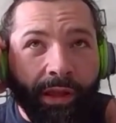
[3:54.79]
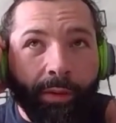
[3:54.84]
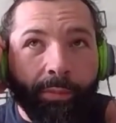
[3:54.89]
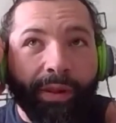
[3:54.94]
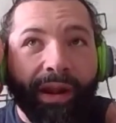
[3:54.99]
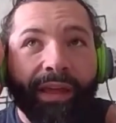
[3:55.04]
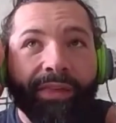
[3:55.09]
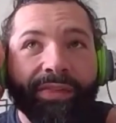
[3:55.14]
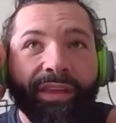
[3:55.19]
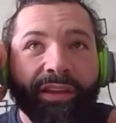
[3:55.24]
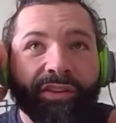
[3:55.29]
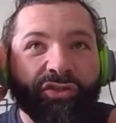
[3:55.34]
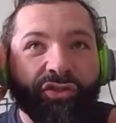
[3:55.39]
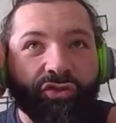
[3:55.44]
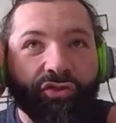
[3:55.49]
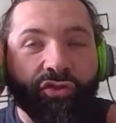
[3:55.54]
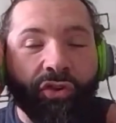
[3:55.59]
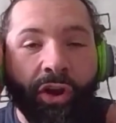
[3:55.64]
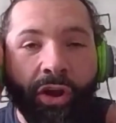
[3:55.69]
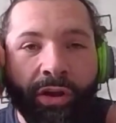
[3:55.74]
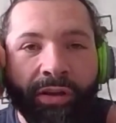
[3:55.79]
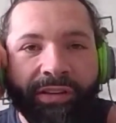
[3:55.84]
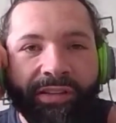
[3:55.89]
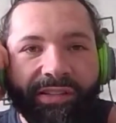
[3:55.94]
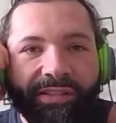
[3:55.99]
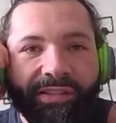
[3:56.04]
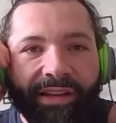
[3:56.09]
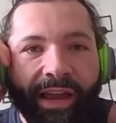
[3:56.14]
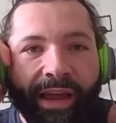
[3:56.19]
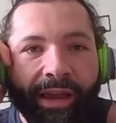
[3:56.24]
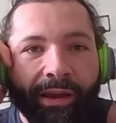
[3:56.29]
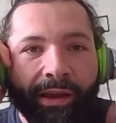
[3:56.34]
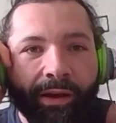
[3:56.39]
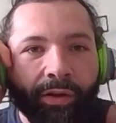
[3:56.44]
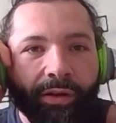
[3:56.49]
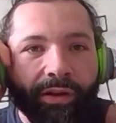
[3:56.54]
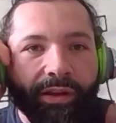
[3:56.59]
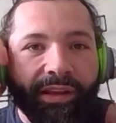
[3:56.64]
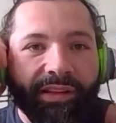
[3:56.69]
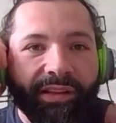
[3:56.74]
But I think strong
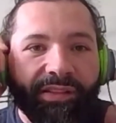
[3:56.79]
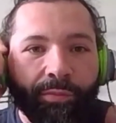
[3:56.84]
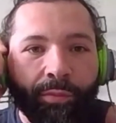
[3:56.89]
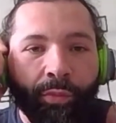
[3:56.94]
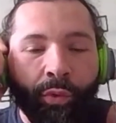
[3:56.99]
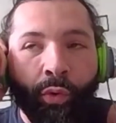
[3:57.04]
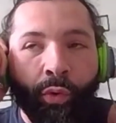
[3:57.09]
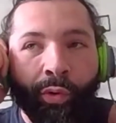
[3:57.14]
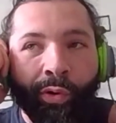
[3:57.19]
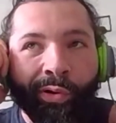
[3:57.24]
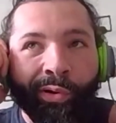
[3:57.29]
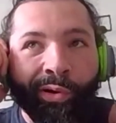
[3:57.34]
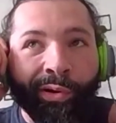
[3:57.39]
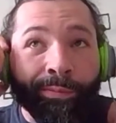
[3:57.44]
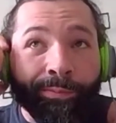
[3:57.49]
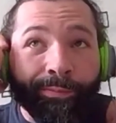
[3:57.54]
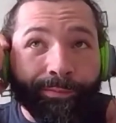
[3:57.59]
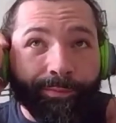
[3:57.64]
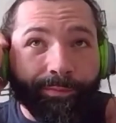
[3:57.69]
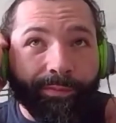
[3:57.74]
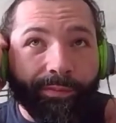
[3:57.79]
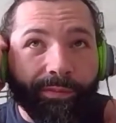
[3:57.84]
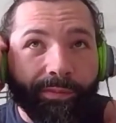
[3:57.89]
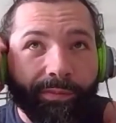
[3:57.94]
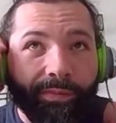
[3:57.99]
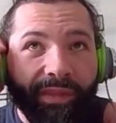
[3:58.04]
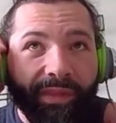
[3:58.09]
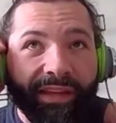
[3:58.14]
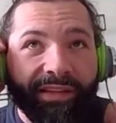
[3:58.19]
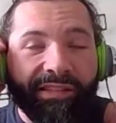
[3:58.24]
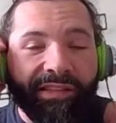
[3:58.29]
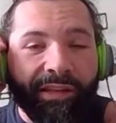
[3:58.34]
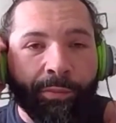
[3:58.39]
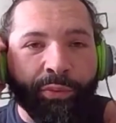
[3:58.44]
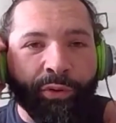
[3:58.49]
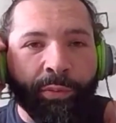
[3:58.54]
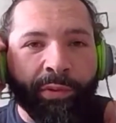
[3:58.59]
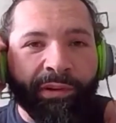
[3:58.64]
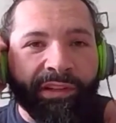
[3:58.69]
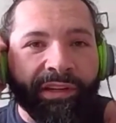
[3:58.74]
style is more
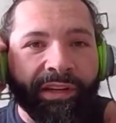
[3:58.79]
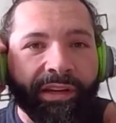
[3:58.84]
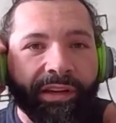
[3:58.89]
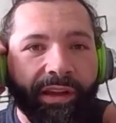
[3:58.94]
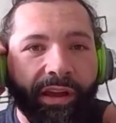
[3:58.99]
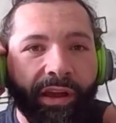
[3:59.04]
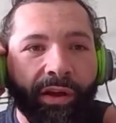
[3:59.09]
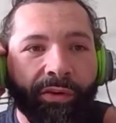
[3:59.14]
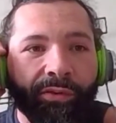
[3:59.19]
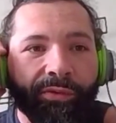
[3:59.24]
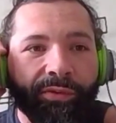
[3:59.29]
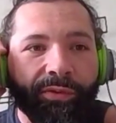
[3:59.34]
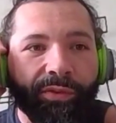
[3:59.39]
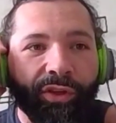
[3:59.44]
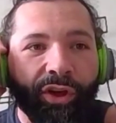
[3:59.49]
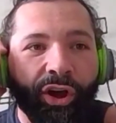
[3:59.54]
exemplary of the